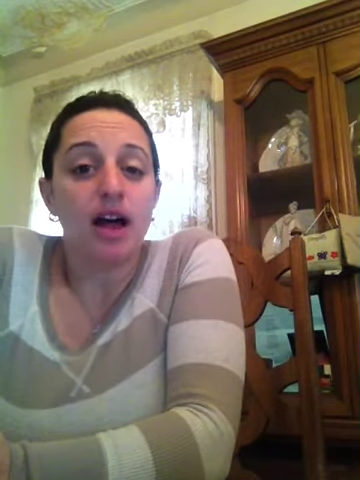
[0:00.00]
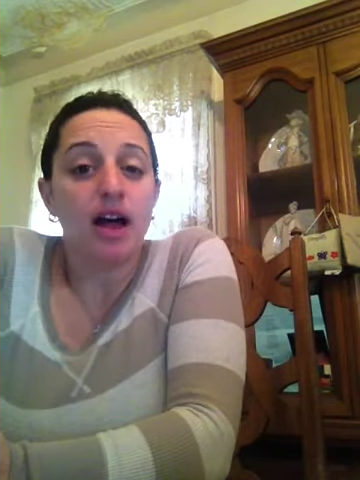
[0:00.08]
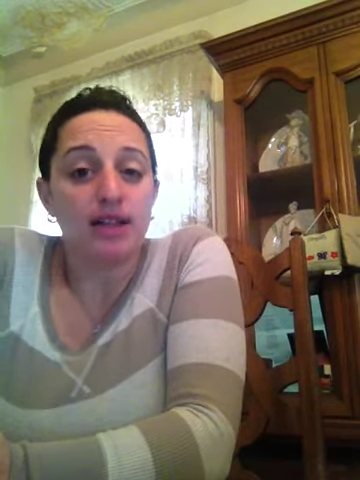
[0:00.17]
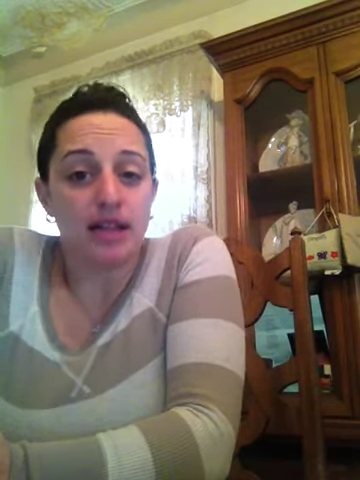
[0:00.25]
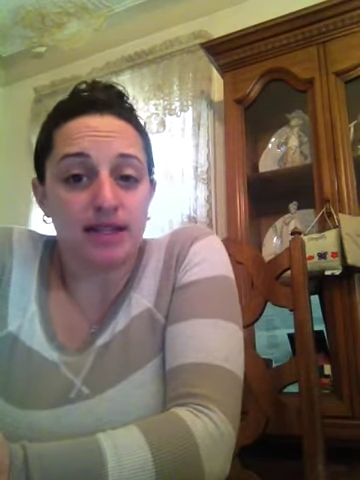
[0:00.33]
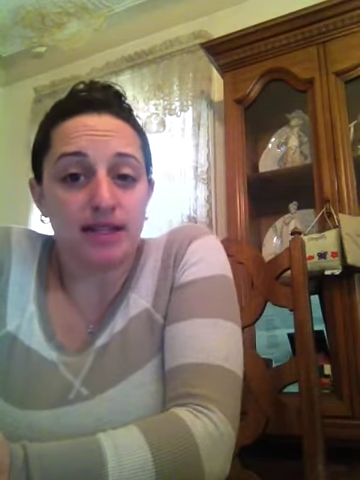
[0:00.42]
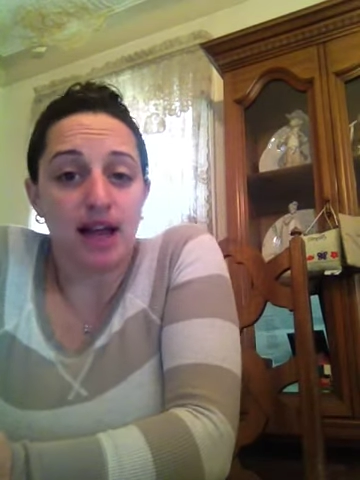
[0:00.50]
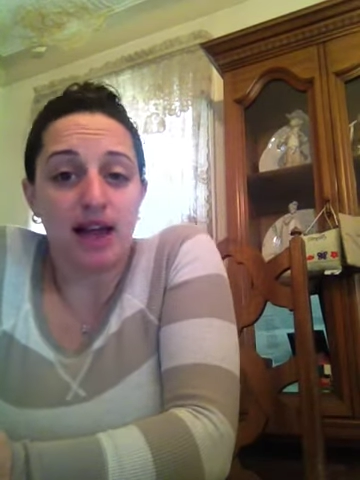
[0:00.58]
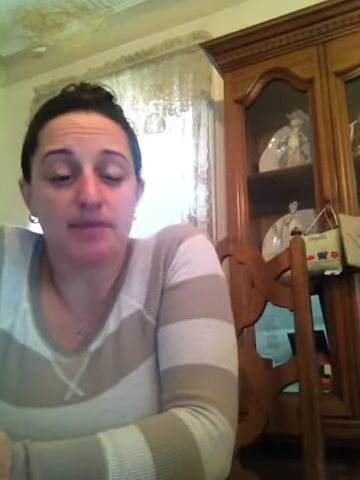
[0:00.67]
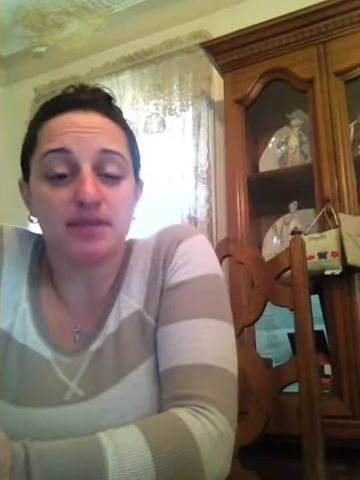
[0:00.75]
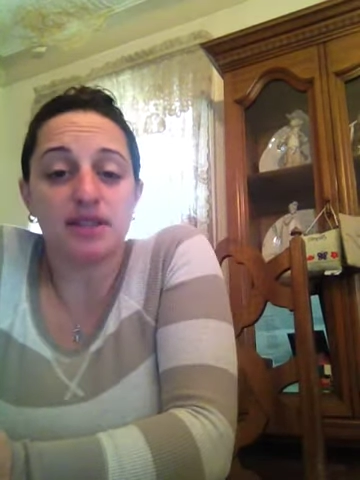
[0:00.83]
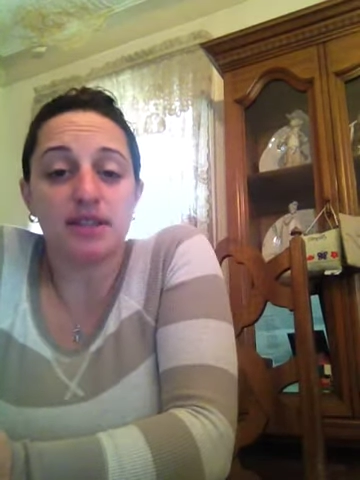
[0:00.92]
A lot of
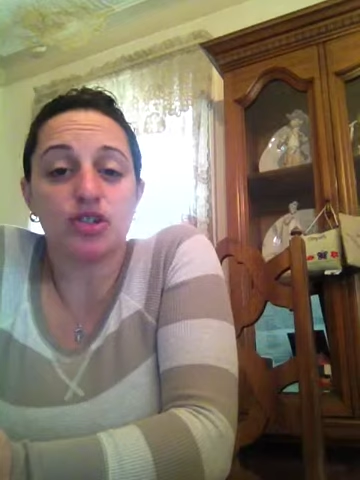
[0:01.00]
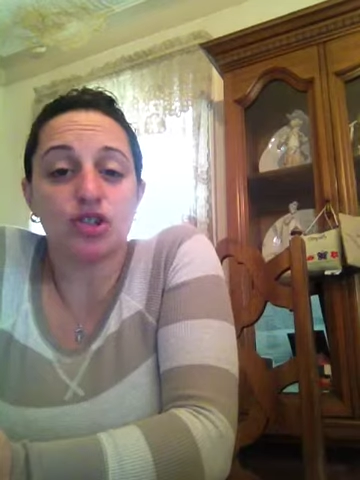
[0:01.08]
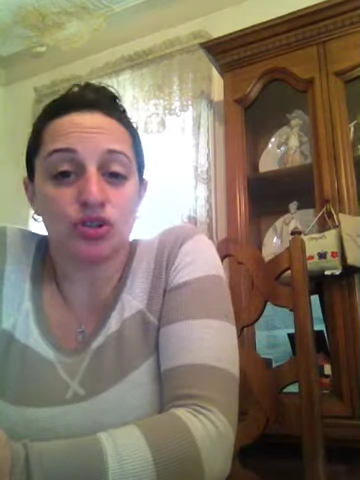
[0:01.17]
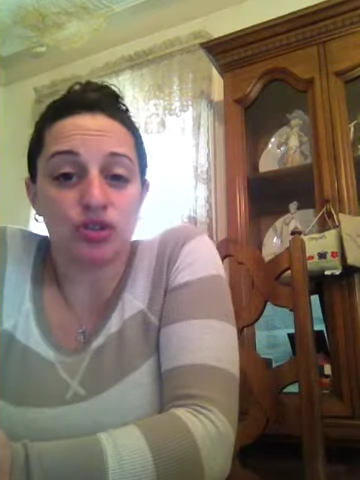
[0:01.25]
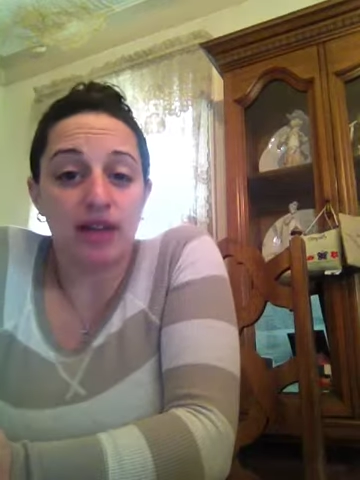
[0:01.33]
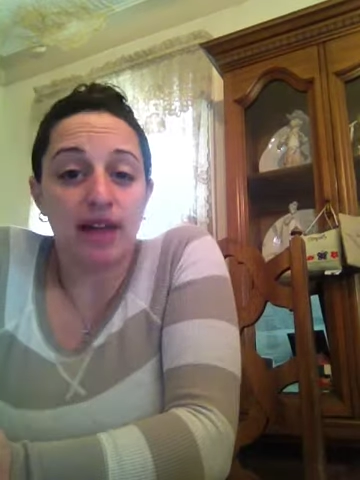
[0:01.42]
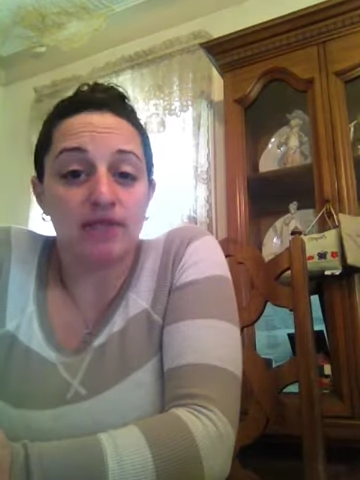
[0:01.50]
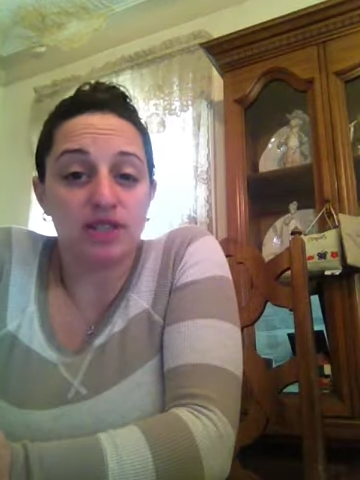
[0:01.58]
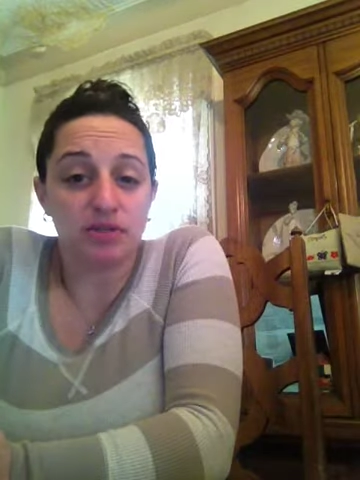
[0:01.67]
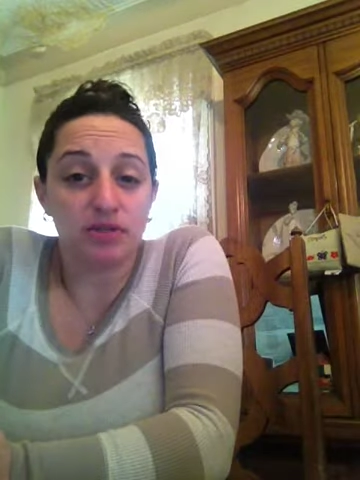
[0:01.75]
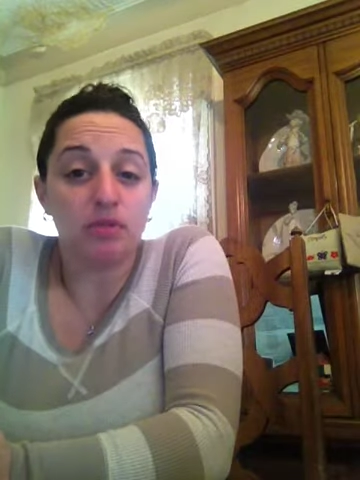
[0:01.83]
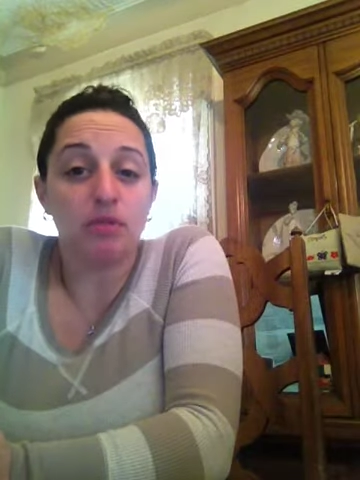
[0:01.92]
times, children that have
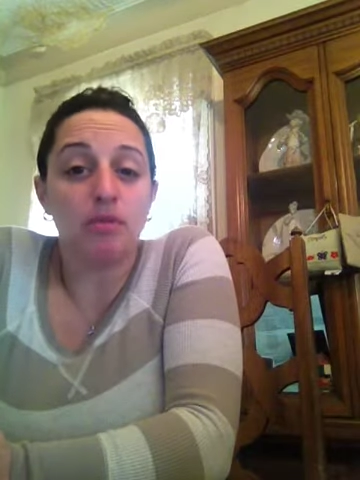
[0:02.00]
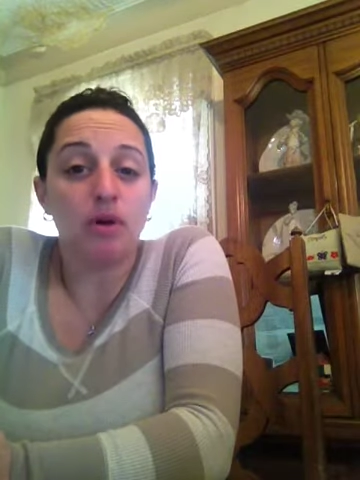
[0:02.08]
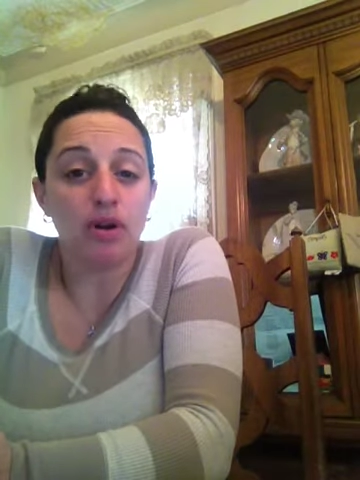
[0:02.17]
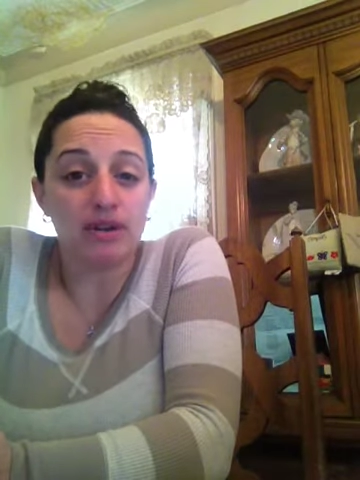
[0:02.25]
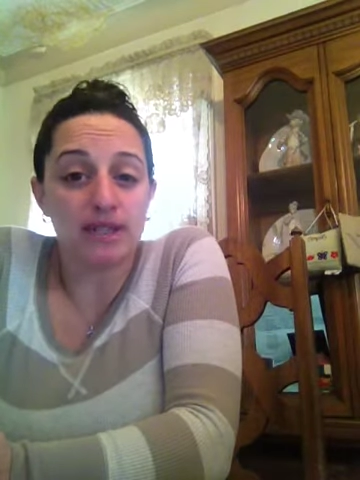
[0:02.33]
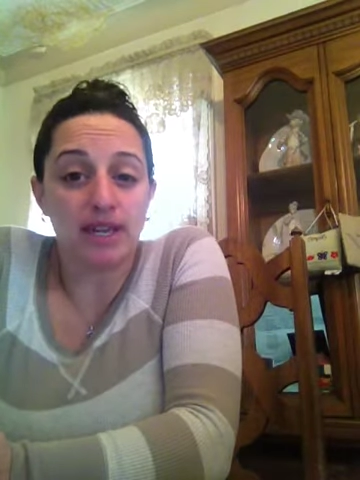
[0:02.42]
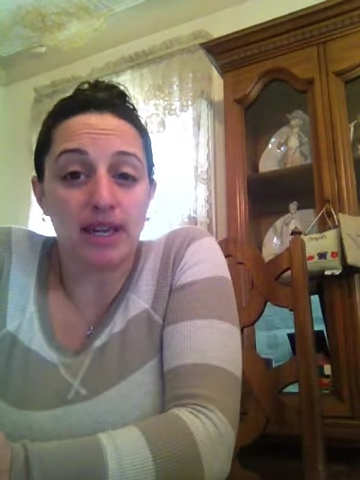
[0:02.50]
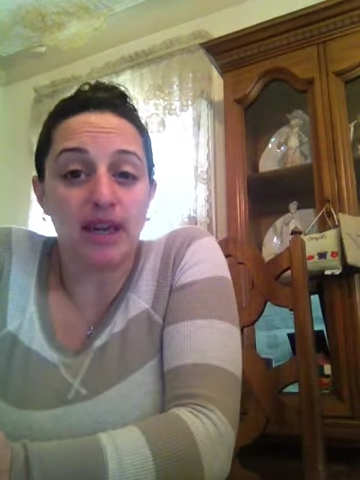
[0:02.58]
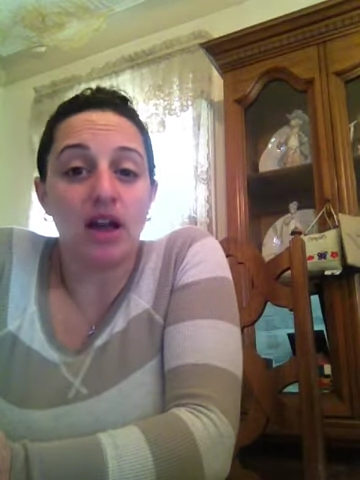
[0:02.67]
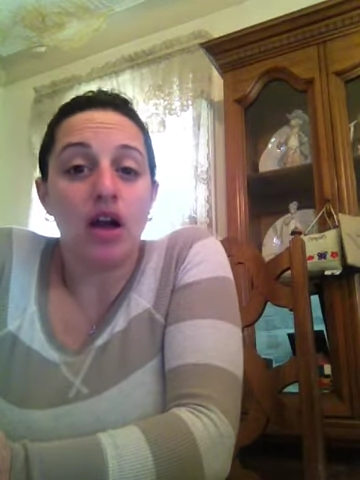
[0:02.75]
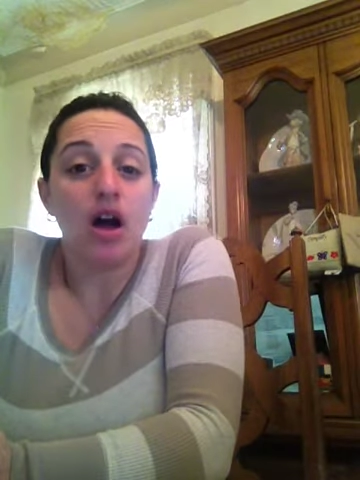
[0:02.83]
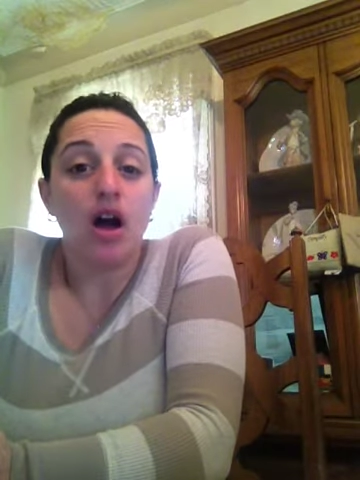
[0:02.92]
cerebral palsy